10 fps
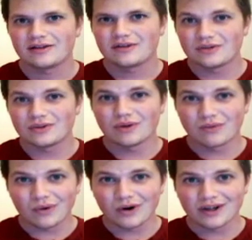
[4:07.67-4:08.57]
To
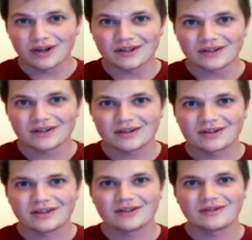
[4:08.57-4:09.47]
avoid it,
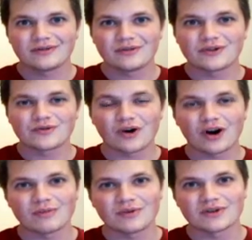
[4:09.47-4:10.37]
fish
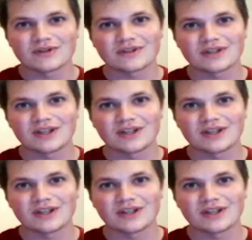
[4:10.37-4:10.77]
farmers